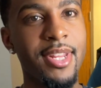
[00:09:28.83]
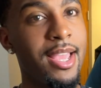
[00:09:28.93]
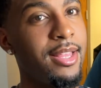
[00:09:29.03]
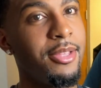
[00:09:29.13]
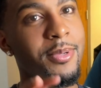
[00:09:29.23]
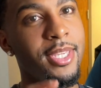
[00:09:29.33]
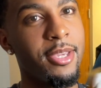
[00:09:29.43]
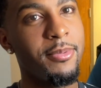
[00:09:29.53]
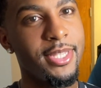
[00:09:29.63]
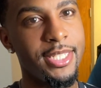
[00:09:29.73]
Hollow
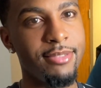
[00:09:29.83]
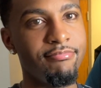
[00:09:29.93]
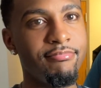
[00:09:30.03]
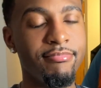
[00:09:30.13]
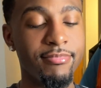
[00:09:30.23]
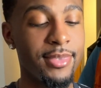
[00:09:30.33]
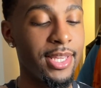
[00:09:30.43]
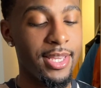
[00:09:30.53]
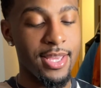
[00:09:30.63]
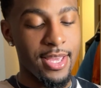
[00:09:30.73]
weekend really
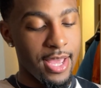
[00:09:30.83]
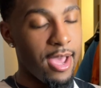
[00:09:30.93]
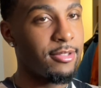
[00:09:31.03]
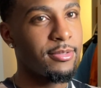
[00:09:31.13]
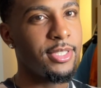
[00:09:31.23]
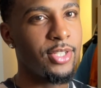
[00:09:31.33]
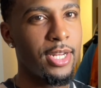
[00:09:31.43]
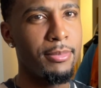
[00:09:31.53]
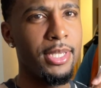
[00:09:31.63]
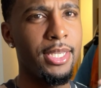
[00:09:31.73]
I was really trying
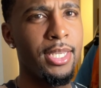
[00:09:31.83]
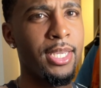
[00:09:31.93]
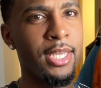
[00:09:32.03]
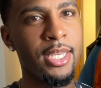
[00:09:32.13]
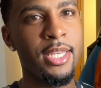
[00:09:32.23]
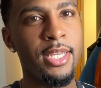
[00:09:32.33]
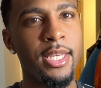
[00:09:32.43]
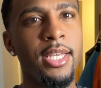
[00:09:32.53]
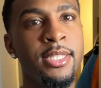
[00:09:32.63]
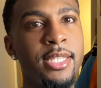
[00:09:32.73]
to be
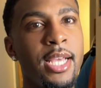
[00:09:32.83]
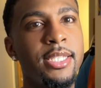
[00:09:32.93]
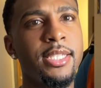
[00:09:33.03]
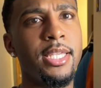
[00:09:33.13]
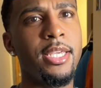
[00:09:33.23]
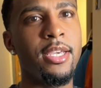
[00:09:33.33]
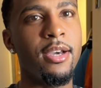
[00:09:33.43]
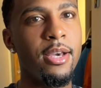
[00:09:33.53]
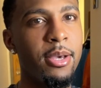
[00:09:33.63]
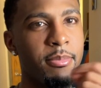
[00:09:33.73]
a sexy
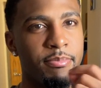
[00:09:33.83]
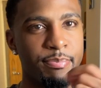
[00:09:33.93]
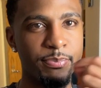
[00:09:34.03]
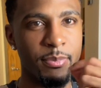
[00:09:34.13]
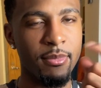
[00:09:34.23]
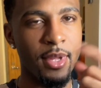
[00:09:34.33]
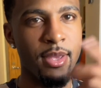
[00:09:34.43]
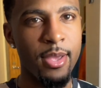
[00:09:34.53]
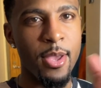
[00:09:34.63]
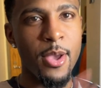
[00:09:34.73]
um,
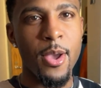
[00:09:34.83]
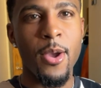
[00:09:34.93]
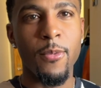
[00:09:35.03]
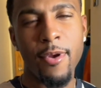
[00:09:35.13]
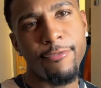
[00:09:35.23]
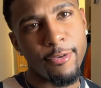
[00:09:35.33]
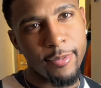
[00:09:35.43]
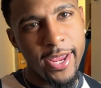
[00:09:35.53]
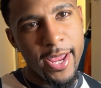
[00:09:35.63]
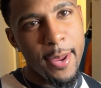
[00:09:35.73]

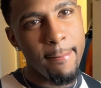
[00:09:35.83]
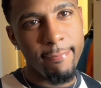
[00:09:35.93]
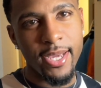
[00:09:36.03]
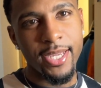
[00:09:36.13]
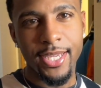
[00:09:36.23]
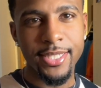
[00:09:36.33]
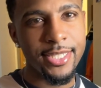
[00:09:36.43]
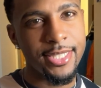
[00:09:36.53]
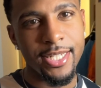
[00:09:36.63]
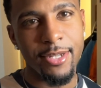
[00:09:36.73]
referee, but it
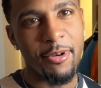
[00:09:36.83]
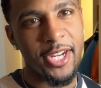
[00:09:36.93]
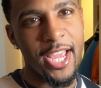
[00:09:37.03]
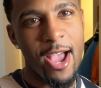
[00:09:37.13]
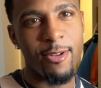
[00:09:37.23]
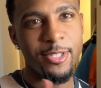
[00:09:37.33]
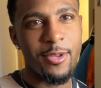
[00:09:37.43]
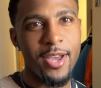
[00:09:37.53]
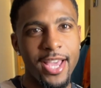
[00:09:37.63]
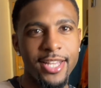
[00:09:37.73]
just didn't work out.
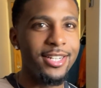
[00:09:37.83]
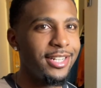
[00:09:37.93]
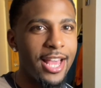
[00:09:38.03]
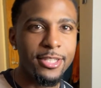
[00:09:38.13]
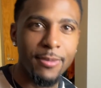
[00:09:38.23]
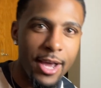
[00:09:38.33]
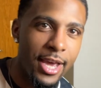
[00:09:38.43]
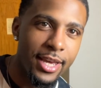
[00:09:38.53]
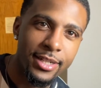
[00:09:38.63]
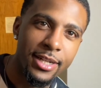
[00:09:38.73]
So I ended, that's why
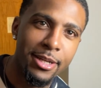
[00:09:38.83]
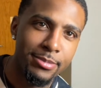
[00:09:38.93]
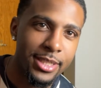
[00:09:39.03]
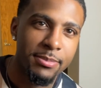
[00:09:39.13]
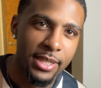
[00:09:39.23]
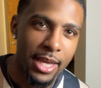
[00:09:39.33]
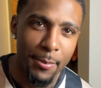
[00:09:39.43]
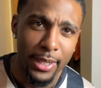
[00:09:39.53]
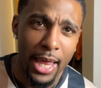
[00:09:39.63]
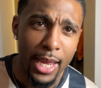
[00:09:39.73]
I ended up just
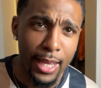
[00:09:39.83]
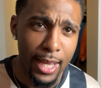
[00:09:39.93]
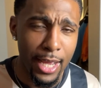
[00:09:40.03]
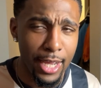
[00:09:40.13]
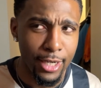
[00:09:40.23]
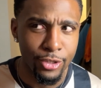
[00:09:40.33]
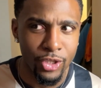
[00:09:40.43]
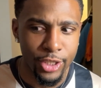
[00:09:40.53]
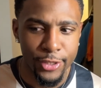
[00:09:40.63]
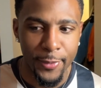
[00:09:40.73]
becoming like a
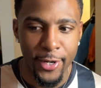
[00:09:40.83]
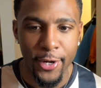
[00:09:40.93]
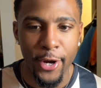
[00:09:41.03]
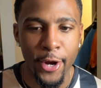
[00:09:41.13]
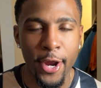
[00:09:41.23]
construction worker.